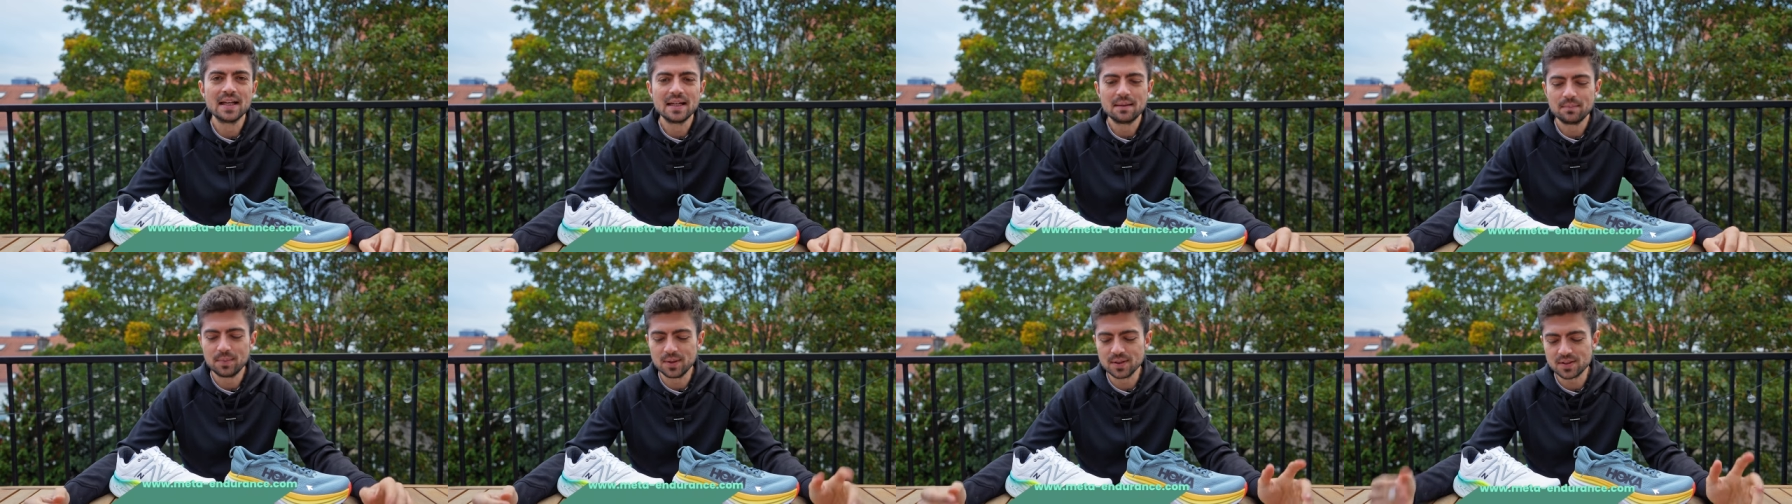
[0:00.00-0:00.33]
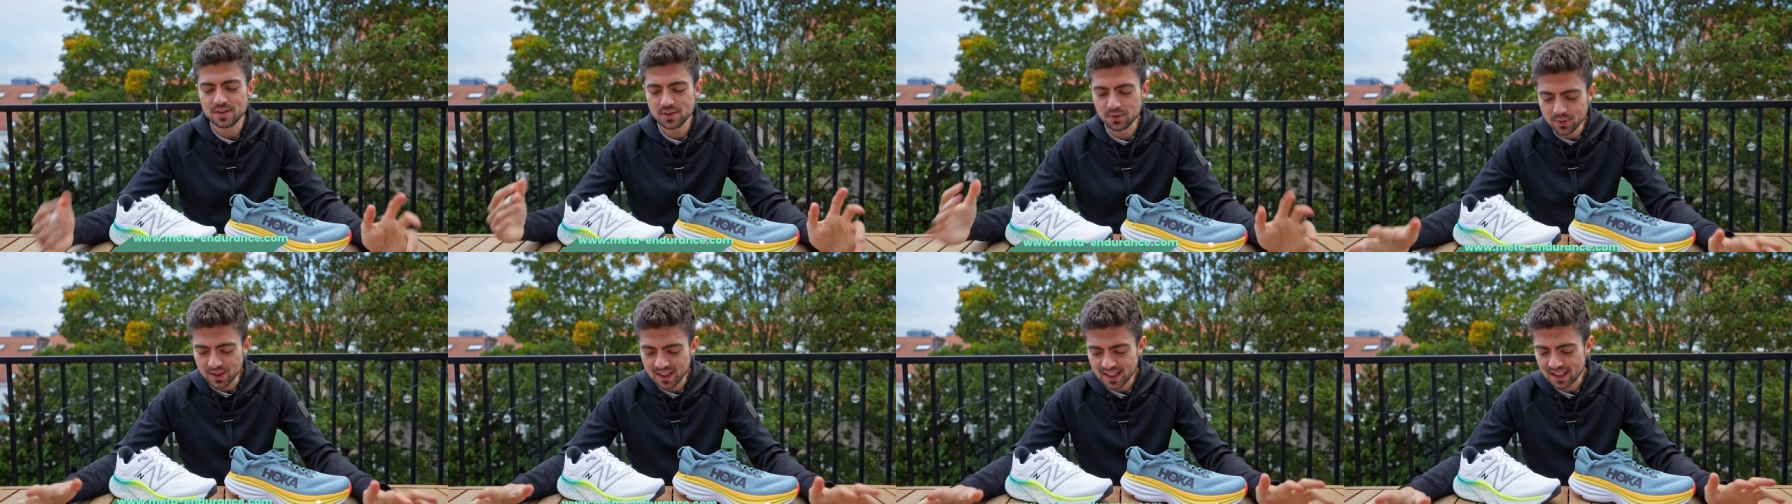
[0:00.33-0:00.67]

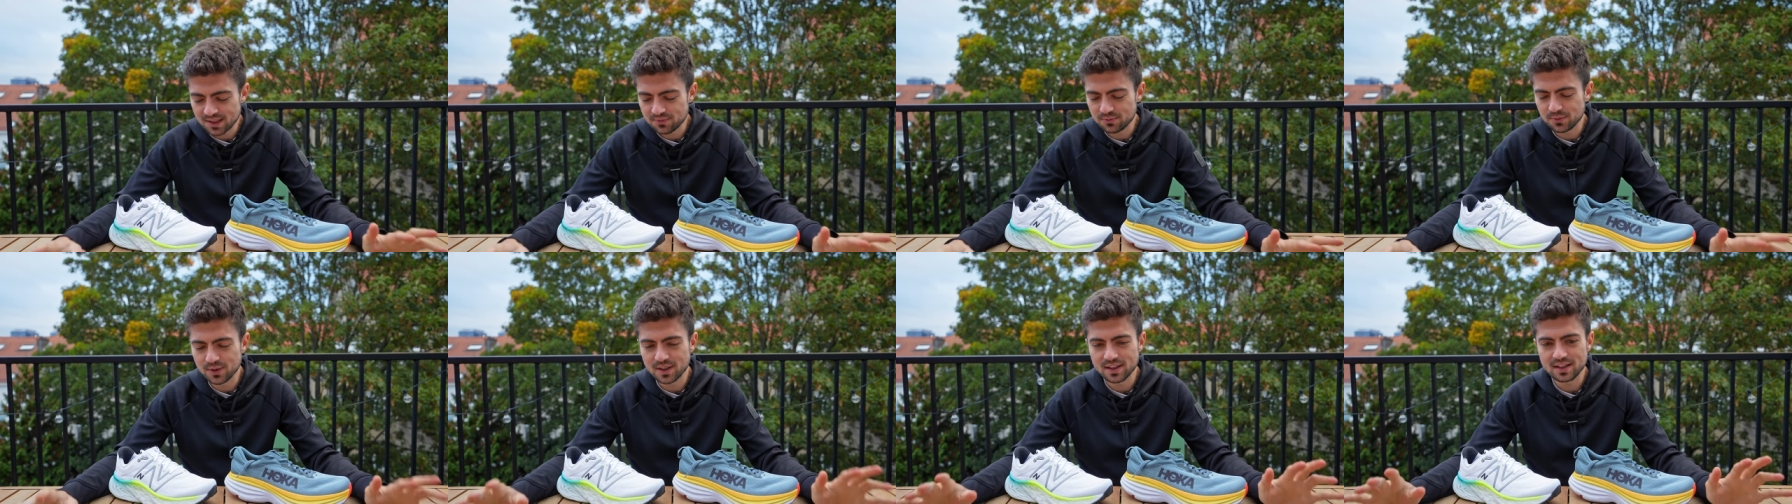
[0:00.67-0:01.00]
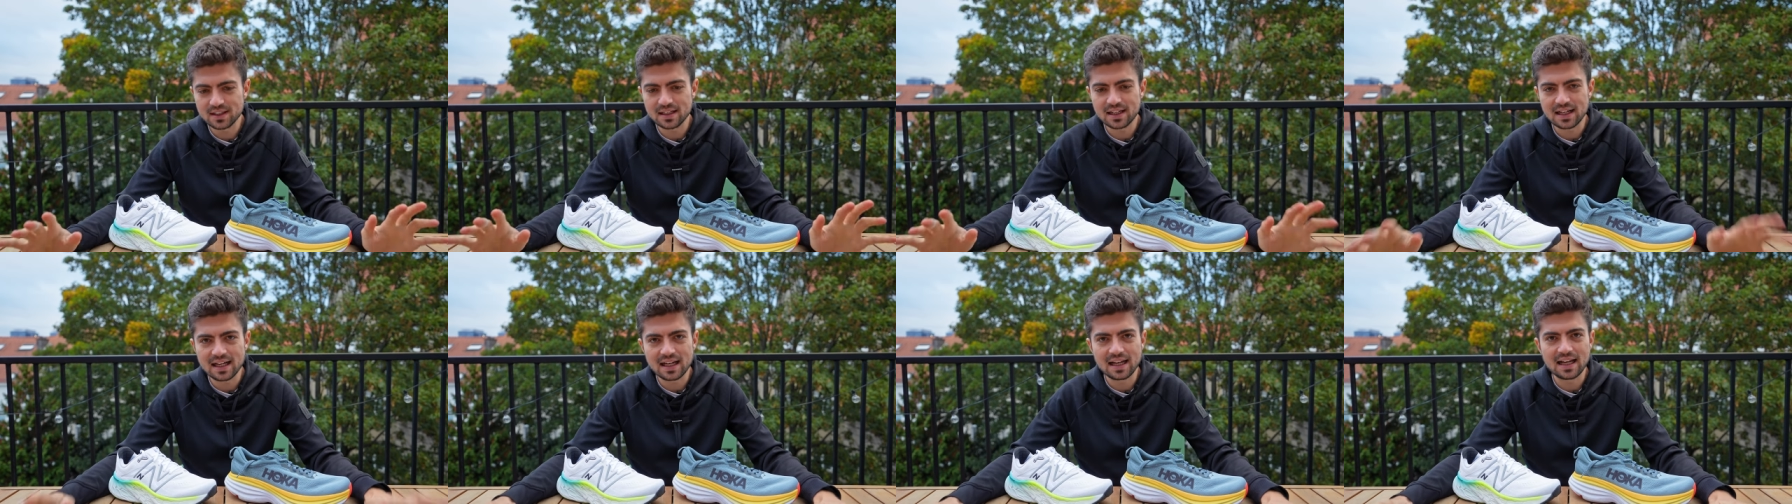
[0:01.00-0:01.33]
but you will have one
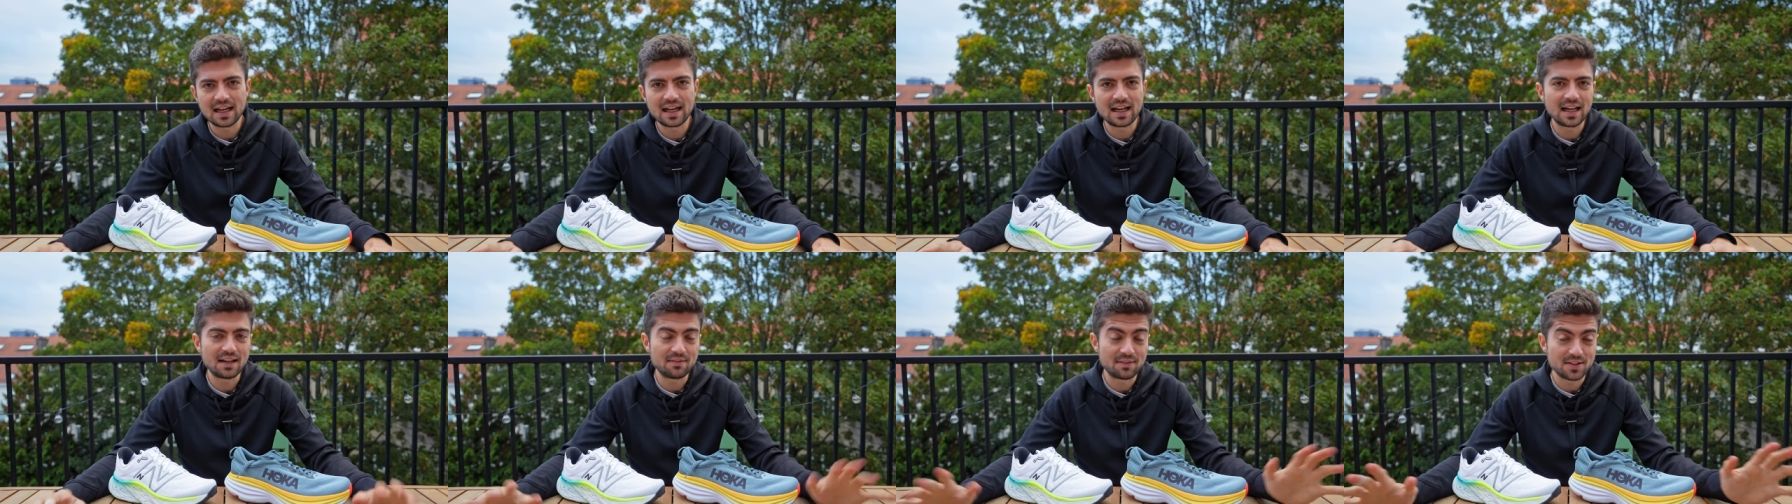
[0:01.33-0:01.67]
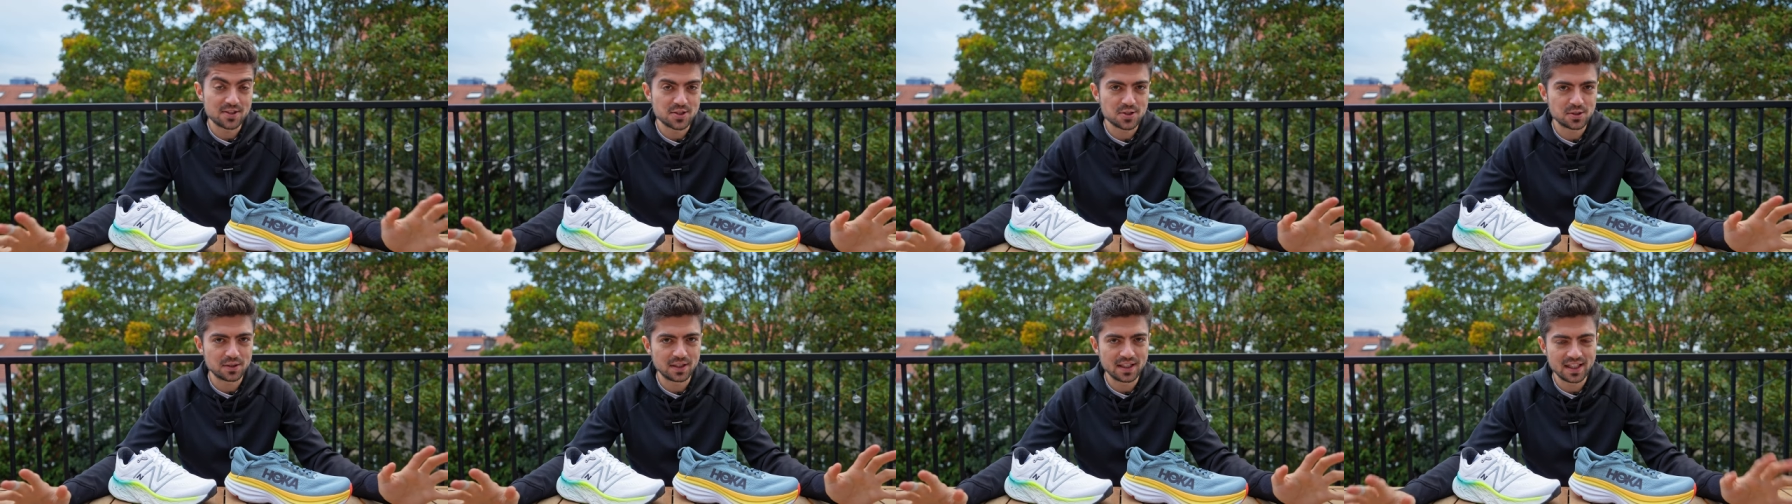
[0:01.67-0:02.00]

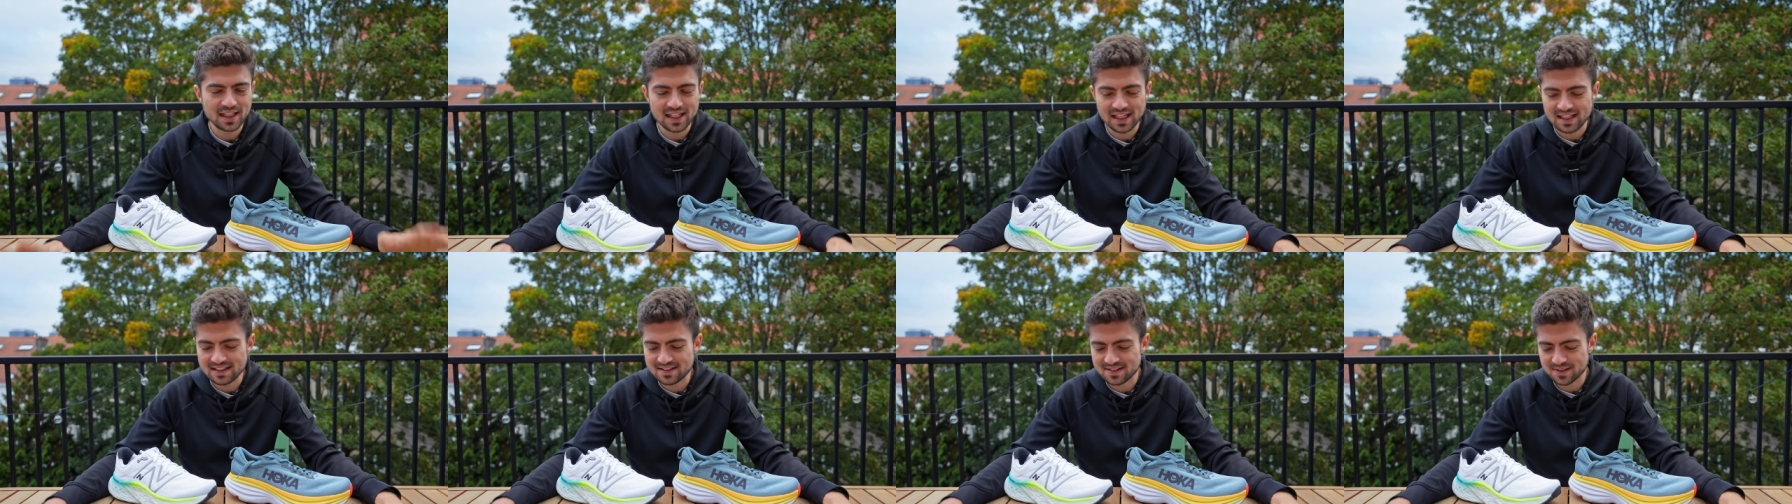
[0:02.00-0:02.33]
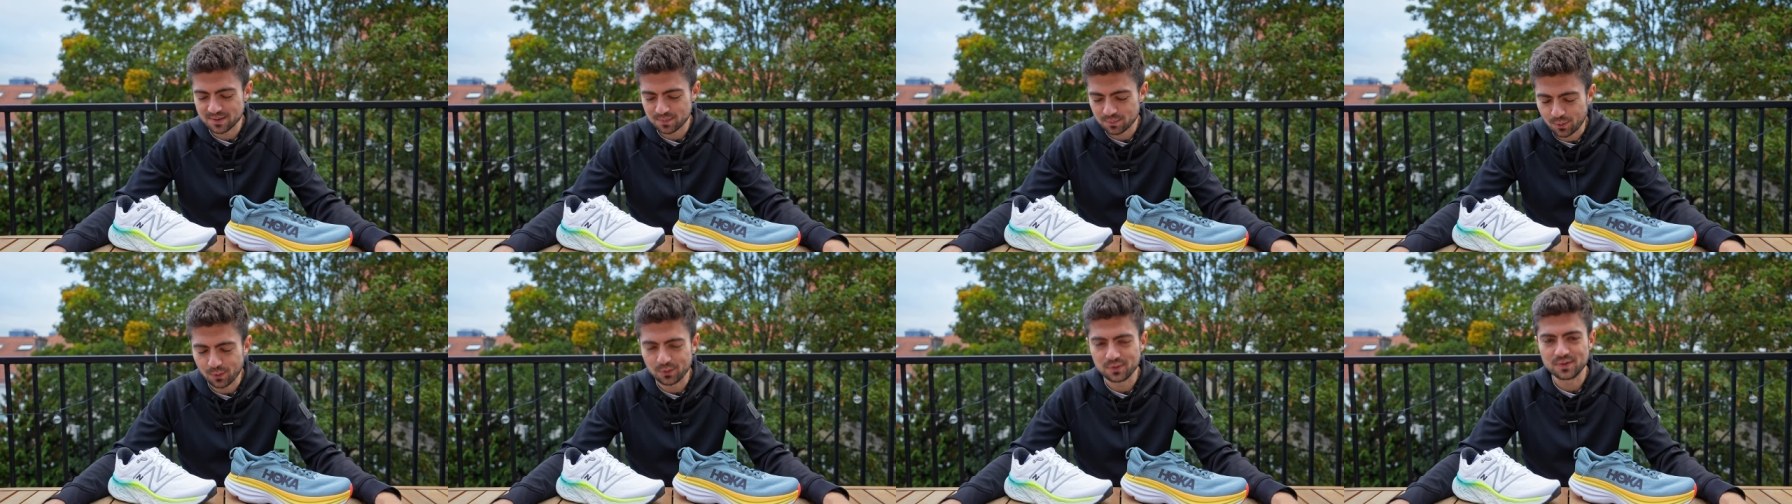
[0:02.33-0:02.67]
eventually at
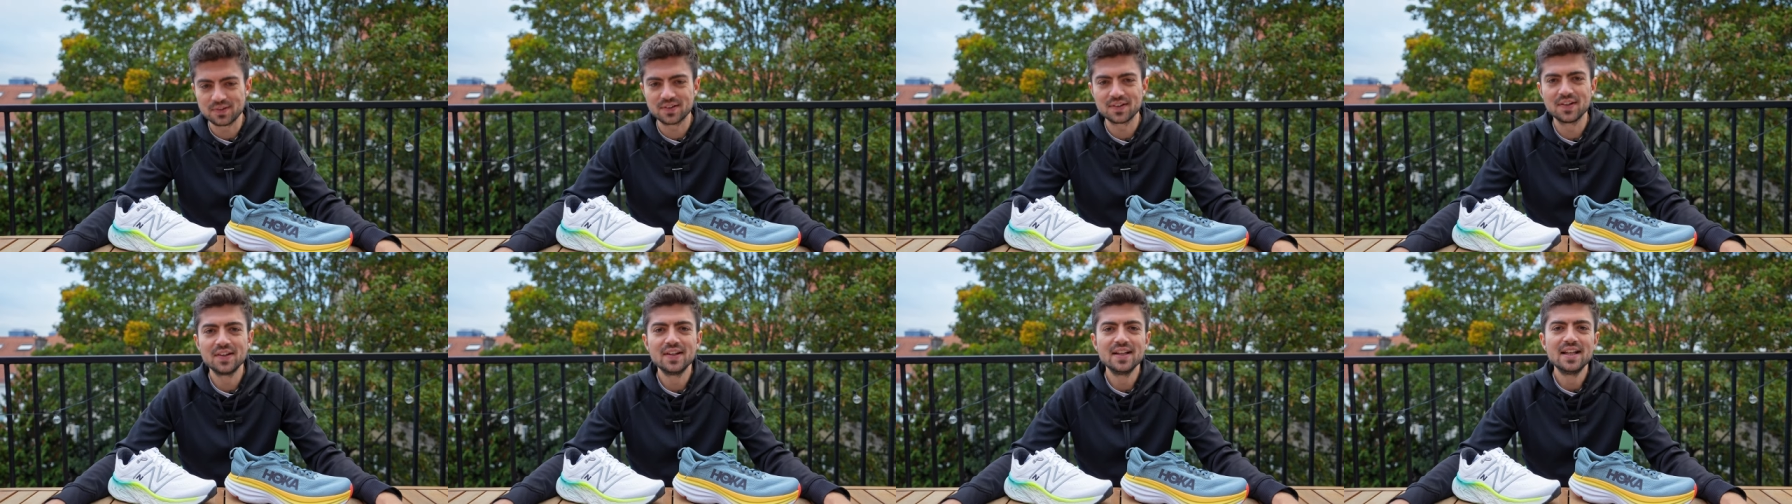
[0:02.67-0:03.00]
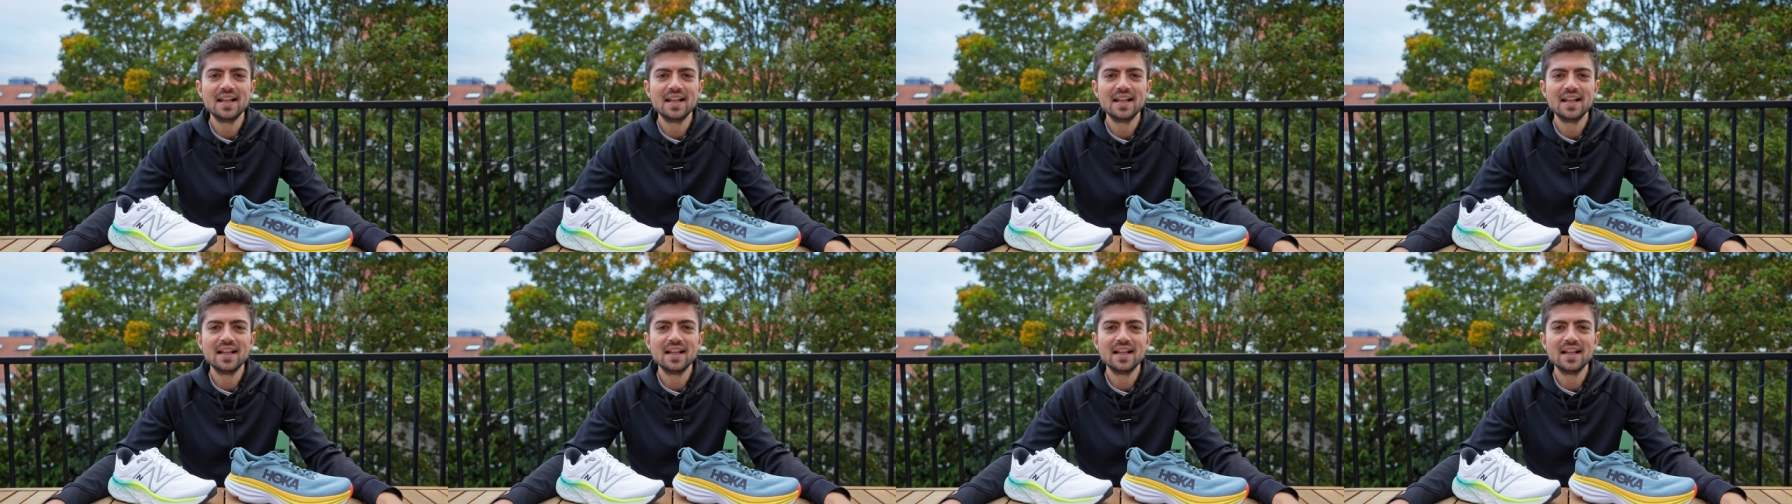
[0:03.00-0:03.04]
some point.